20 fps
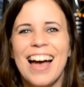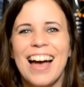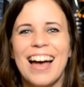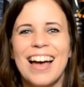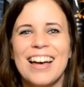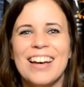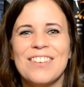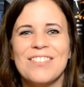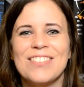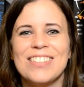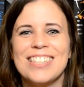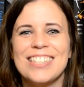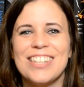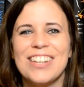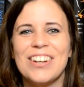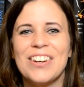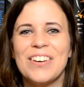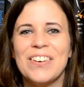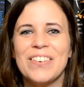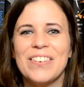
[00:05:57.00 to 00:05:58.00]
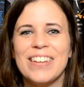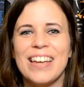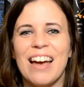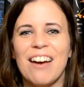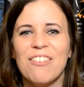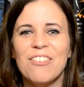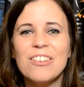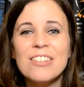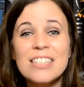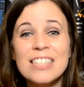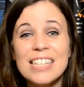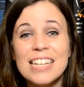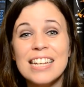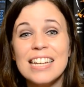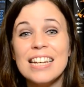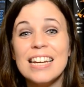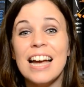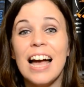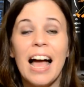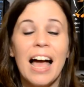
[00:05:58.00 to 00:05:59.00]
um, so yeah, we'll
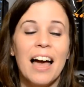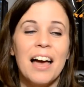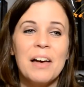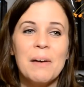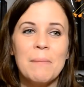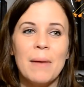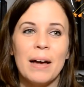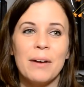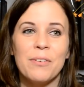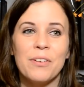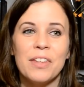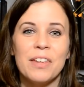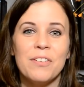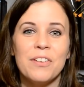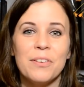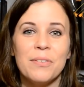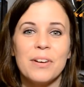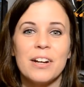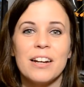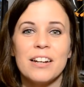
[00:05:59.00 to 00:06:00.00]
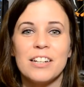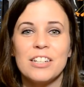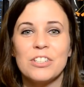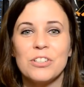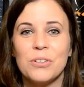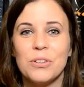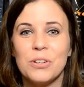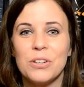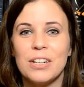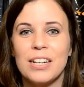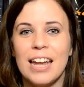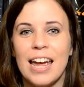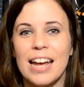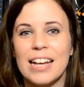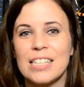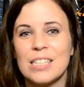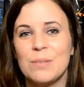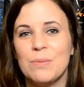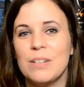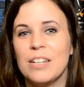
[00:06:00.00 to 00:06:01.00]
see. Um, I really want to work on adult
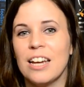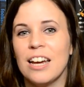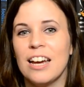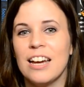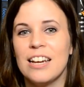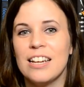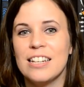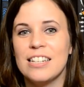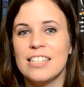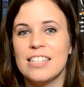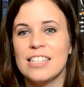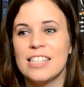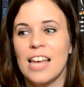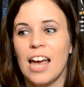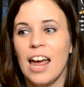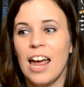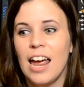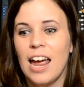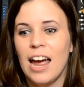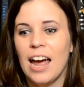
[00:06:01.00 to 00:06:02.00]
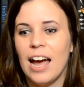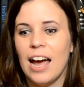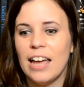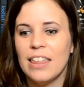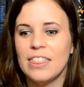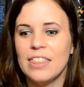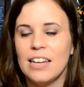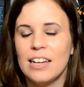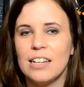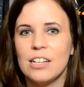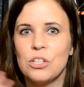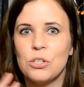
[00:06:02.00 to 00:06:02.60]
next because I think